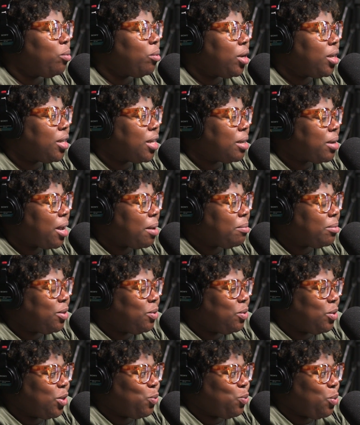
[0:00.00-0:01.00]
really sometimes do
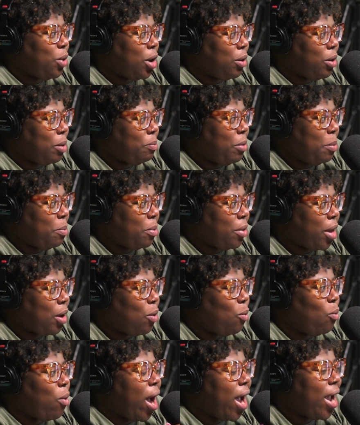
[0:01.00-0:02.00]
this work when people are like,
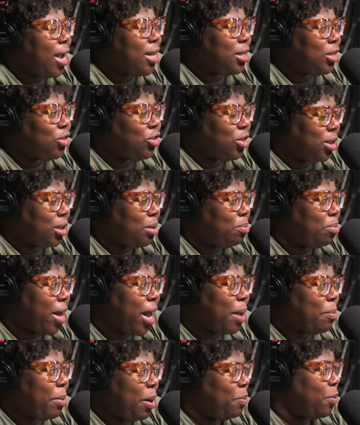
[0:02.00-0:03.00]
why is it just the
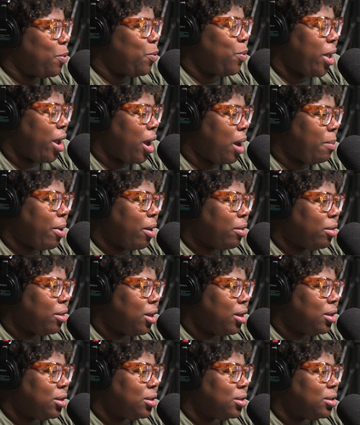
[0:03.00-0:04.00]
black people who care about
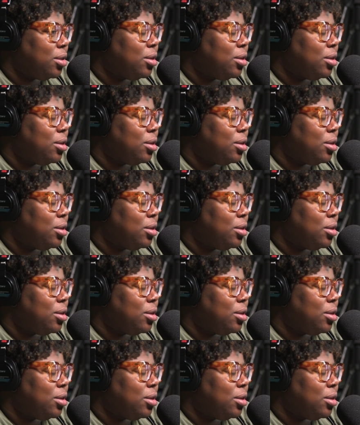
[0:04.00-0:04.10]
this?